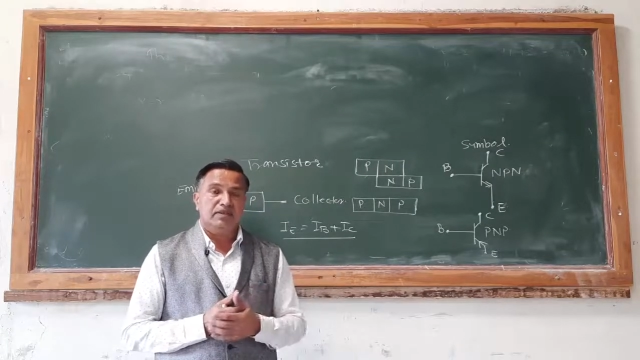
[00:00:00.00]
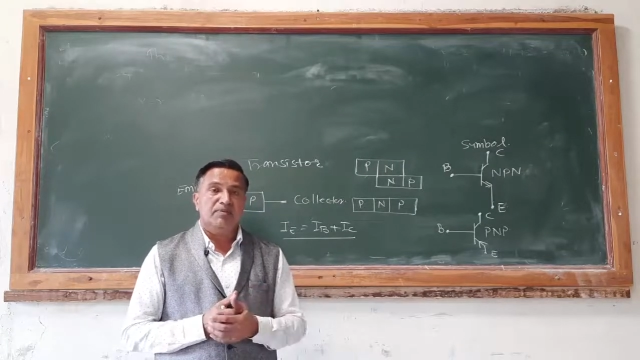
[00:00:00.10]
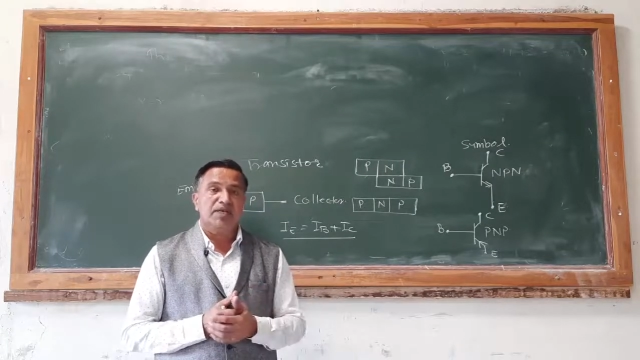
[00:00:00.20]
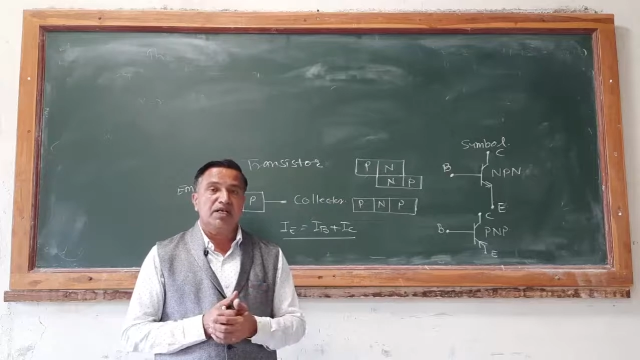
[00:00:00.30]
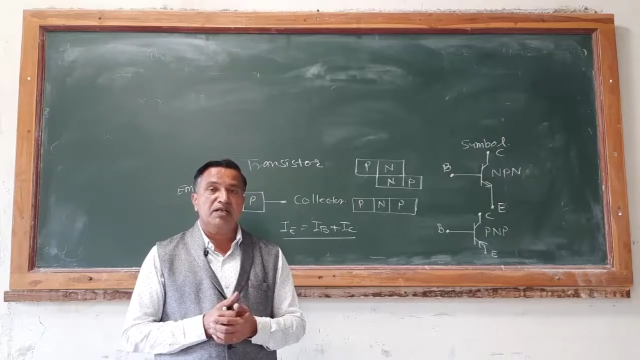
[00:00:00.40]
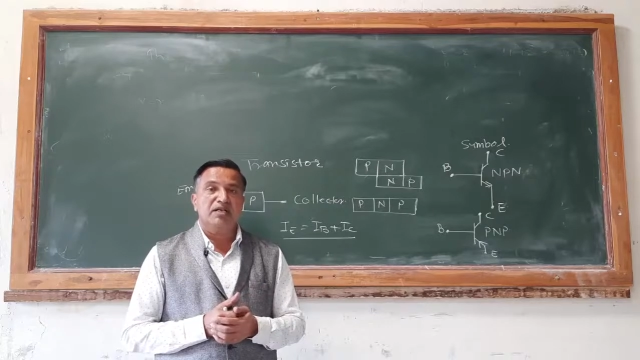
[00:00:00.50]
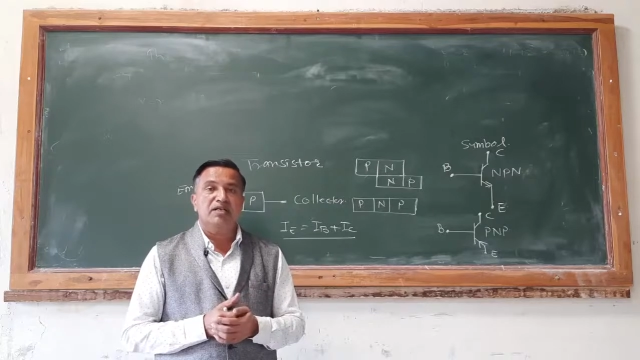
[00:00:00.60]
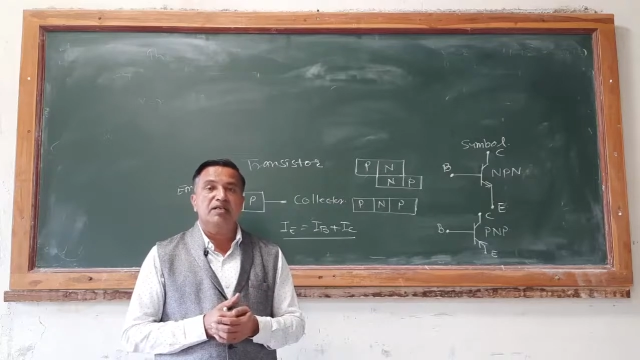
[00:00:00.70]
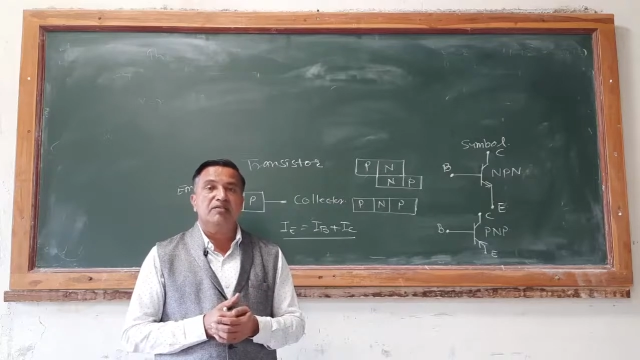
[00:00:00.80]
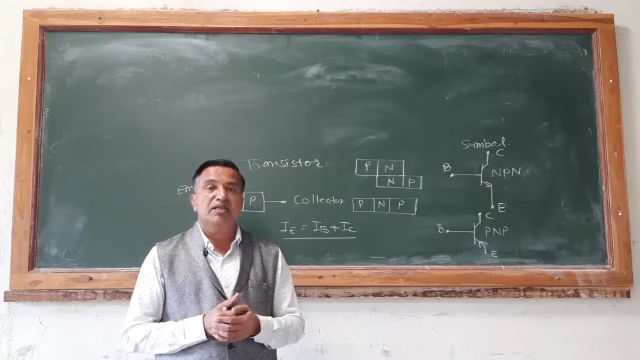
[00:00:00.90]

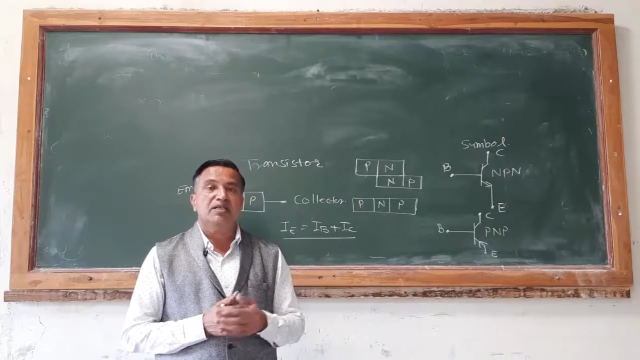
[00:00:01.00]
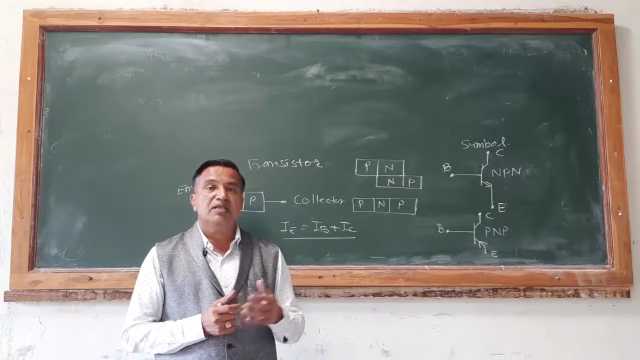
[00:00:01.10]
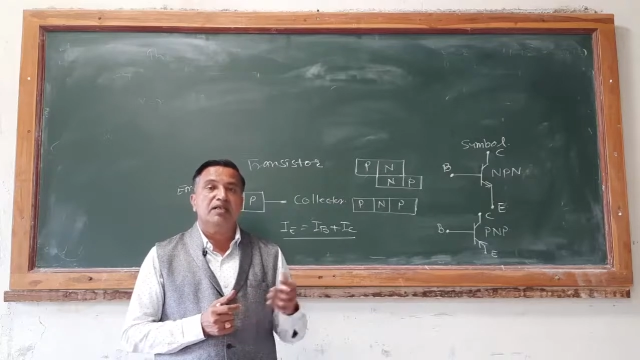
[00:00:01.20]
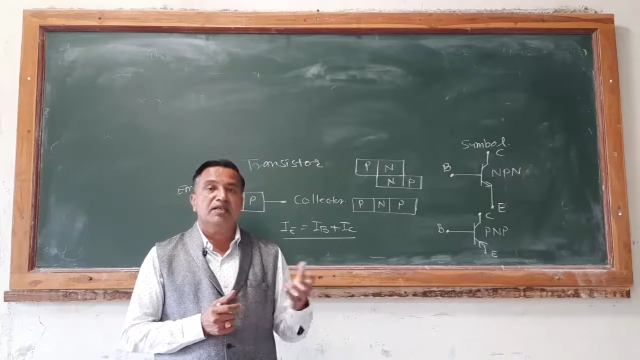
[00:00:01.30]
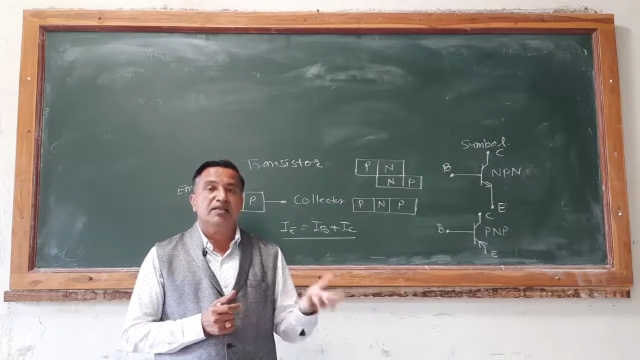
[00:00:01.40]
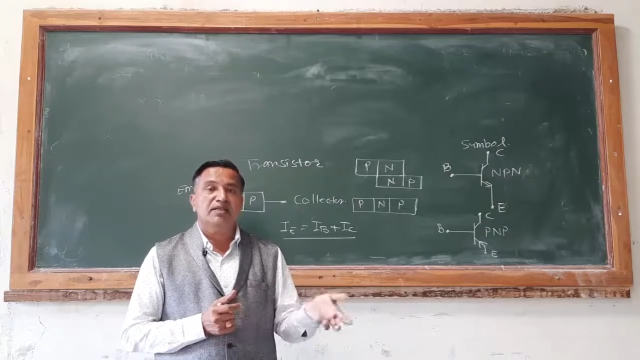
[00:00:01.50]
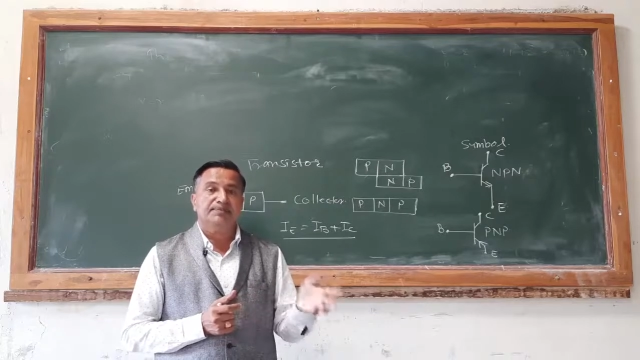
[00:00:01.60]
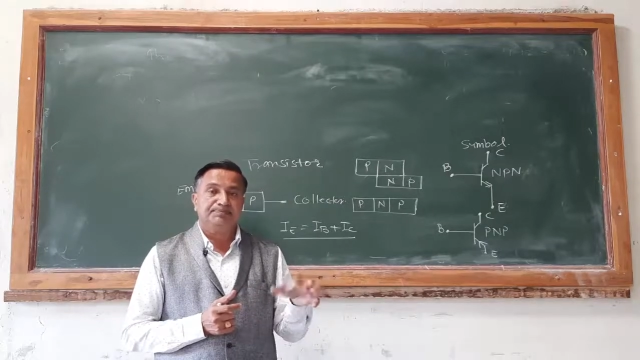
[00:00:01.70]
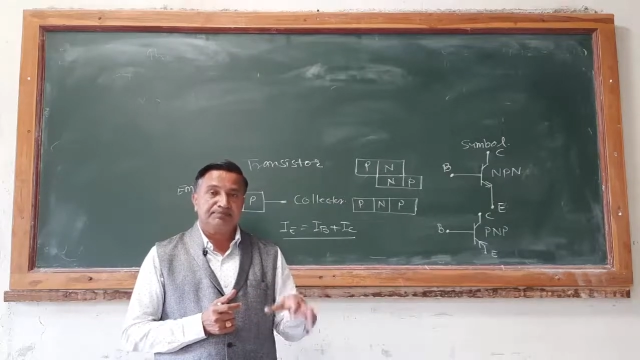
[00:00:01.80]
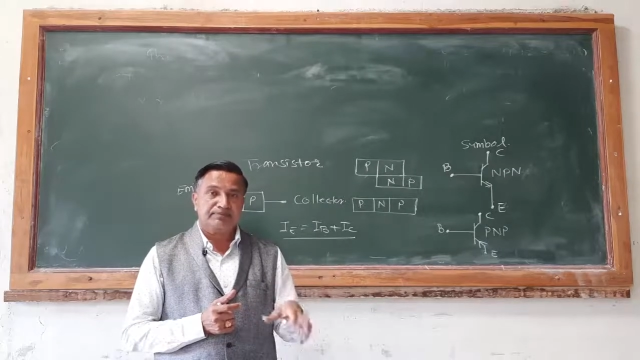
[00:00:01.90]
semiconductor devices, that is
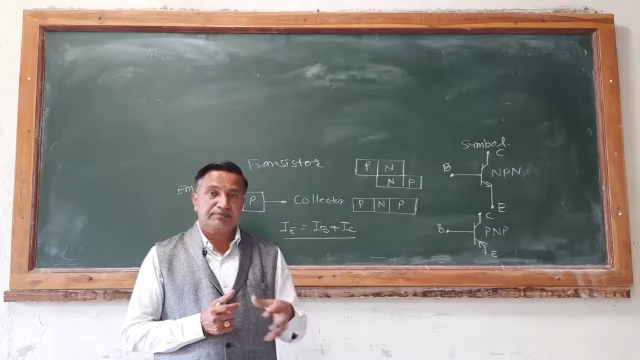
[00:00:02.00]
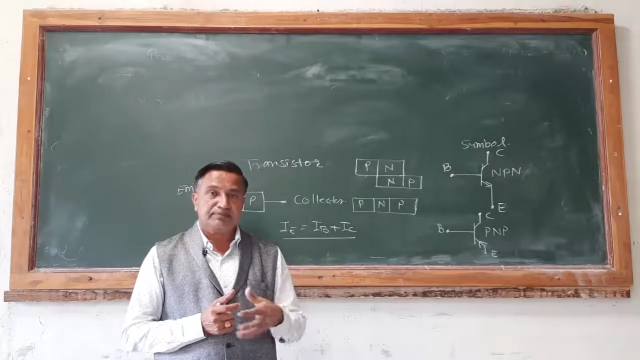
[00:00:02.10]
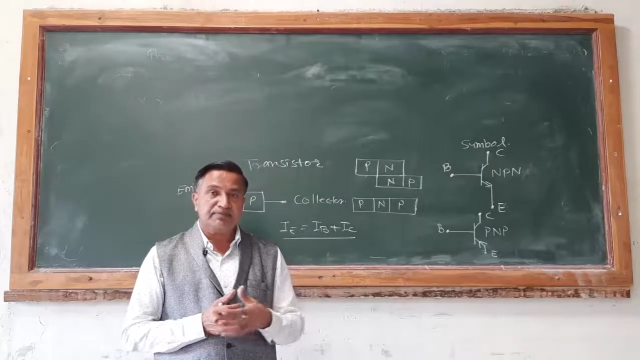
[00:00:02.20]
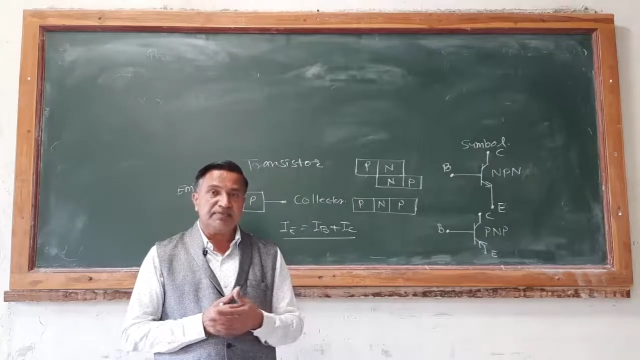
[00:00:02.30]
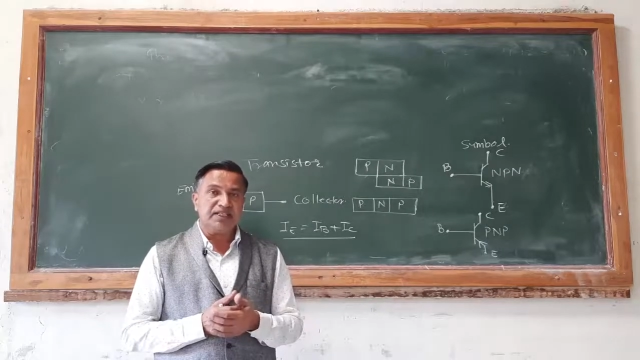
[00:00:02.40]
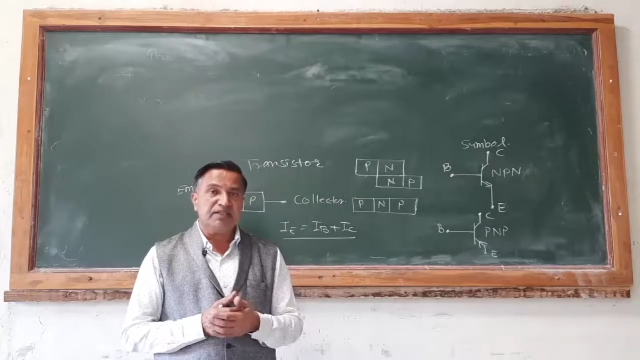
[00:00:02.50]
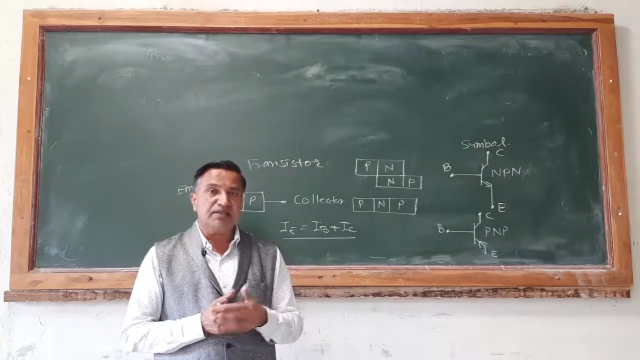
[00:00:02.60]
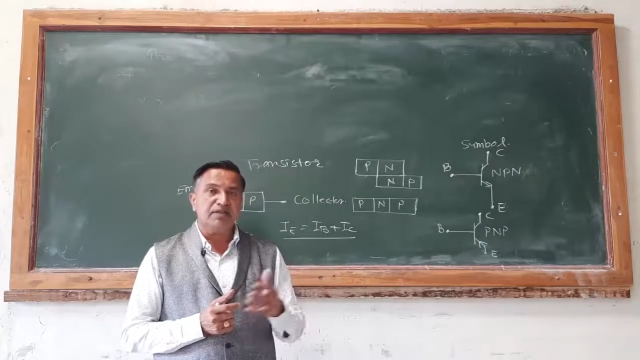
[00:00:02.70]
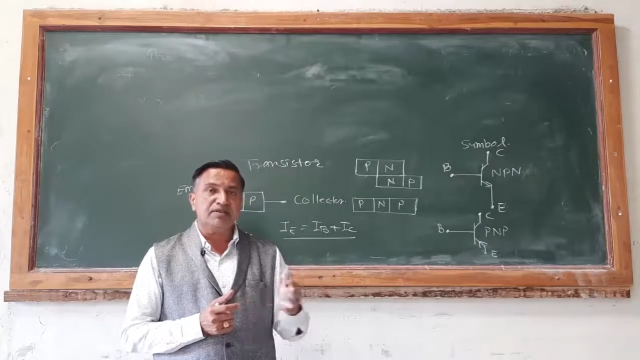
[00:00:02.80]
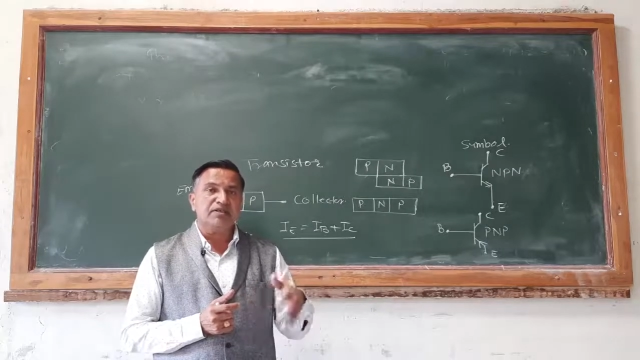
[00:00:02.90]
a
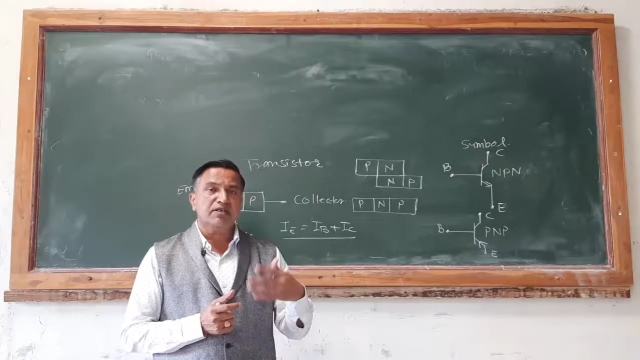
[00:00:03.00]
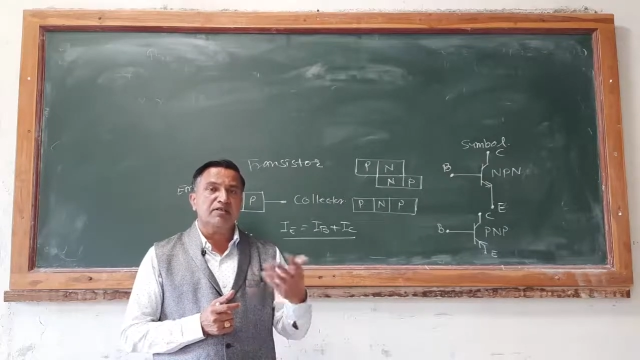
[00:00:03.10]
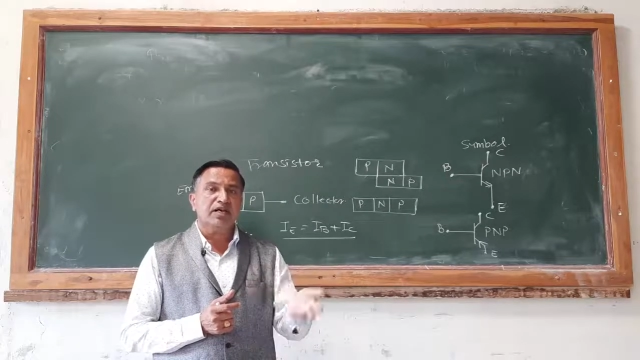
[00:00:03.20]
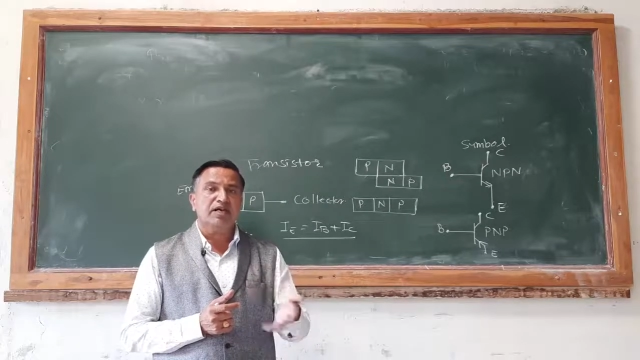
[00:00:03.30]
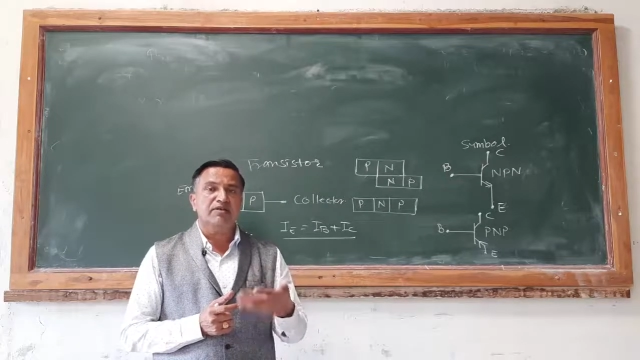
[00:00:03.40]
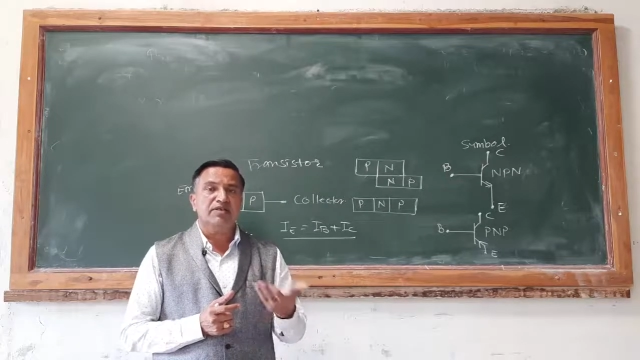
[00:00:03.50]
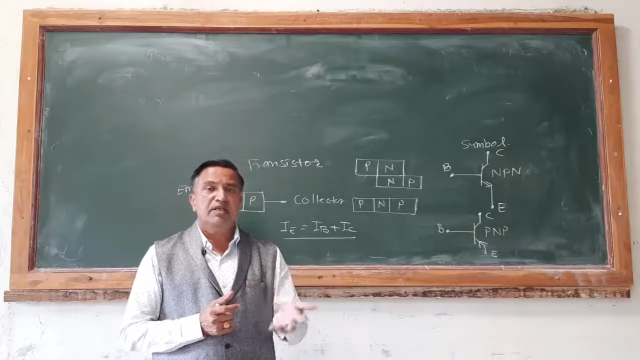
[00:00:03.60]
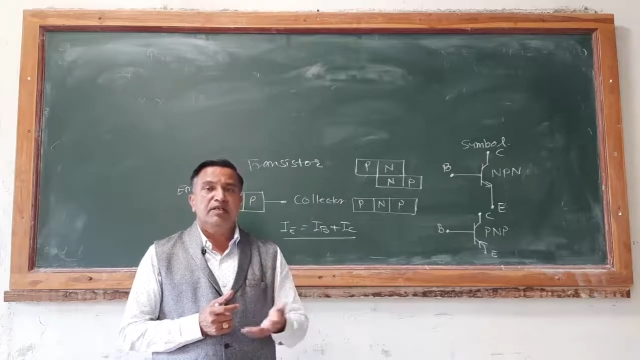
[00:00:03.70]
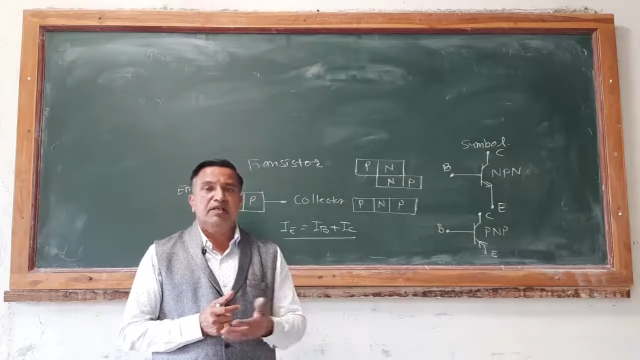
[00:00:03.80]
transistor diodes,